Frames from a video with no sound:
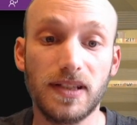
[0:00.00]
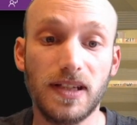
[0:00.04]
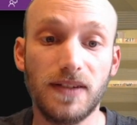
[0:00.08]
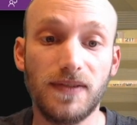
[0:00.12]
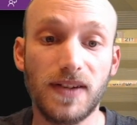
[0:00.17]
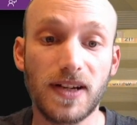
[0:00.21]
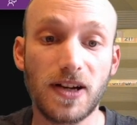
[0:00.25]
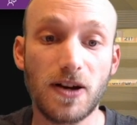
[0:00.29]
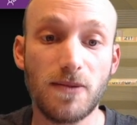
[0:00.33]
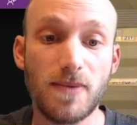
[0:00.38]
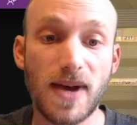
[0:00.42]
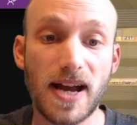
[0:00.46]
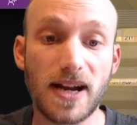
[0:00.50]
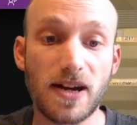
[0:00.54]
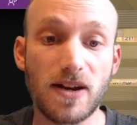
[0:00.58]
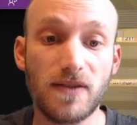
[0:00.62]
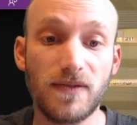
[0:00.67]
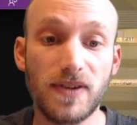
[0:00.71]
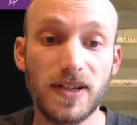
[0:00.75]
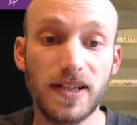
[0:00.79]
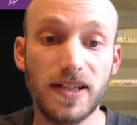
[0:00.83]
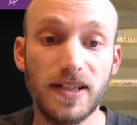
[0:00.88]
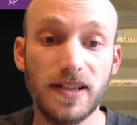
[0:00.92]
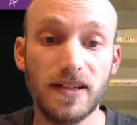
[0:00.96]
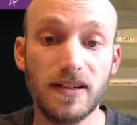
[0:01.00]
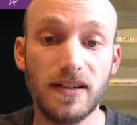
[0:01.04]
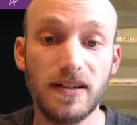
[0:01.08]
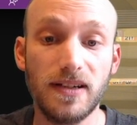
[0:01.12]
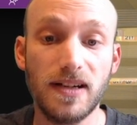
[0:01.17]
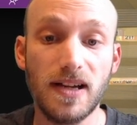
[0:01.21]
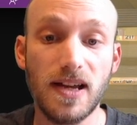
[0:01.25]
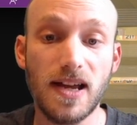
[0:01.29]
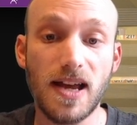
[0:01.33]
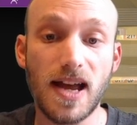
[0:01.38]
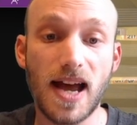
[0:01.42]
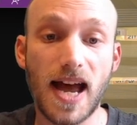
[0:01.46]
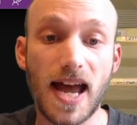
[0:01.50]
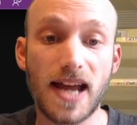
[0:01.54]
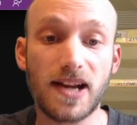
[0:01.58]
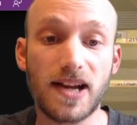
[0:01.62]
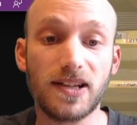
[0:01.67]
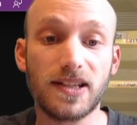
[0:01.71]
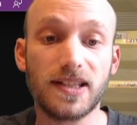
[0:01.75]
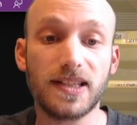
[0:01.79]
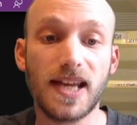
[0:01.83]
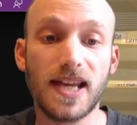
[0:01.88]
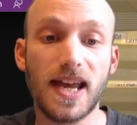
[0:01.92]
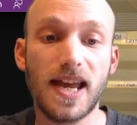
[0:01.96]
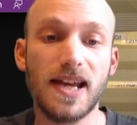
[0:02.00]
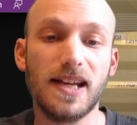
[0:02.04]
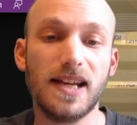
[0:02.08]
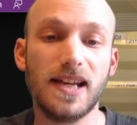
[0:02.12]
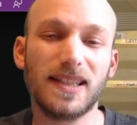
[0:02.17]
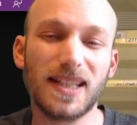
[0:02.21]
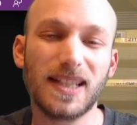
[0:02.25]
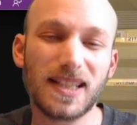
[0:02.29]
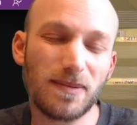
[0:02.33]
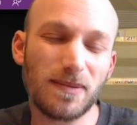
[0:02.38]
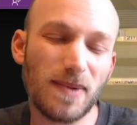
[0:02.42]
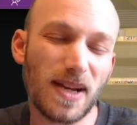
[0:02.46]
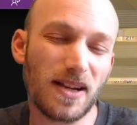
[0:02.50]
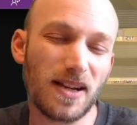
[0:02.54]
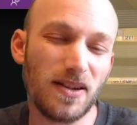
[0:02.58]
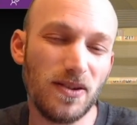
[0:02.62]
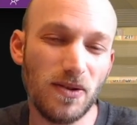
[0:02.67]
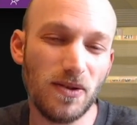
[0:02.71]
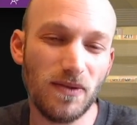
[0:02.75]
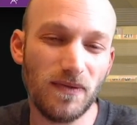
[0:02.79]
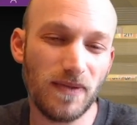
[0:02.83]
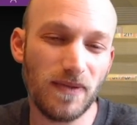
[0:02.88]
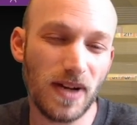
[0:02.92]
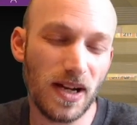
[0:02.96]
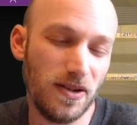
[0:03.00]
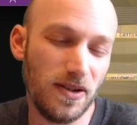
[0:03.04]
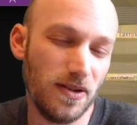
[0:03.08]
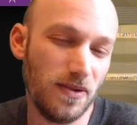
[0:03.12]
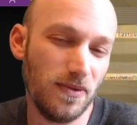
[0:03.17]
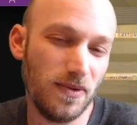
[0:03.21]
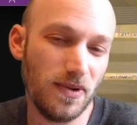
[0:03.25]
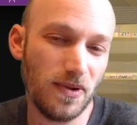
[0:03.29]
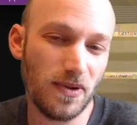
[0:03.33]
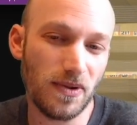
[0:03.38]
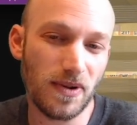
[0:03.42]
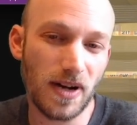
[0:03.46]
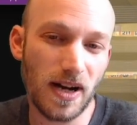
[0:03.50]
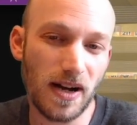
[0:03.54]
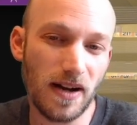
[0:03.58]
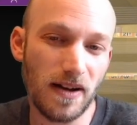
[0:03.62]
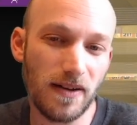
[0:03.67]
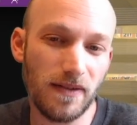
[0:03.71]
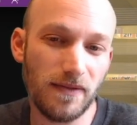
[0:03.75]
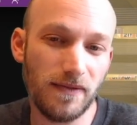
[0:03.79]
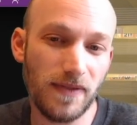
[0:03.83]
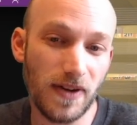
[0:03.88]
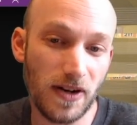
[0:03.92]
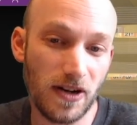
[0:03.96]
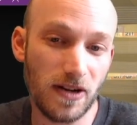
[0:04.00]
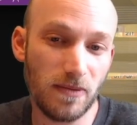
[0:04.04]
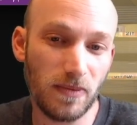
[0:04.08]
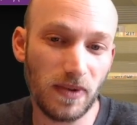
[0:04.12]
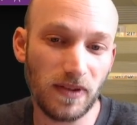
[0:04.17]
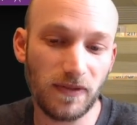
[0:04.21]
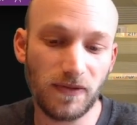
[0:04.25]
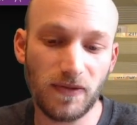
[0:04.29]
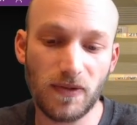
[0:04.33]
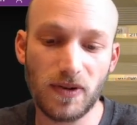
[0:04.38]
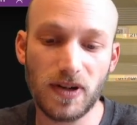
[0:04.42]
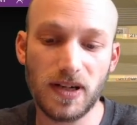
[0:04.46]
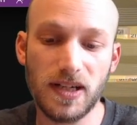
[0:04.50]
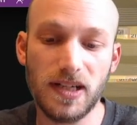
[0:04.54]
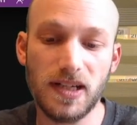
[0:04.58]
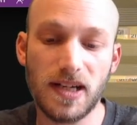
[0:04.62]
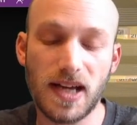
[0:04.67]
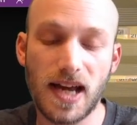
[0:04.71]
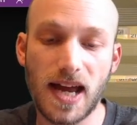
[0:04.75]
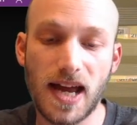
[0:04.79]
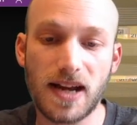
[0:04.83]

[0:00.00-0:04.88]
If I go back over here, I could say, let's make a new variable for it.